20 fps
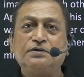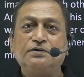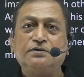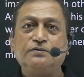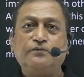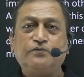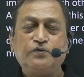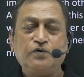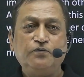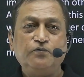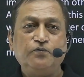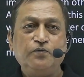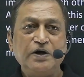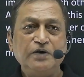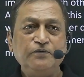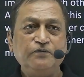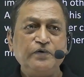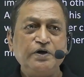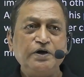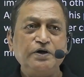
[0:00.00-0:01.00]
from 1
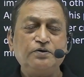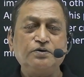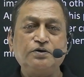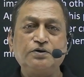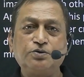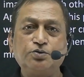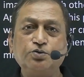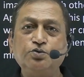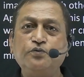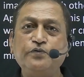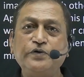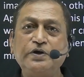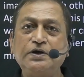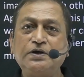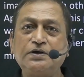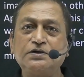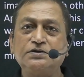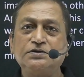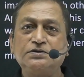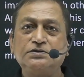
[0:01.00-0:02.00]
week or 2 week
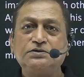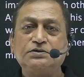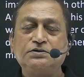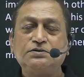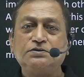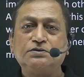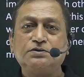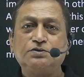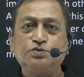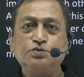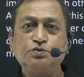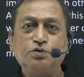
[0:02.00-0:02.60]
to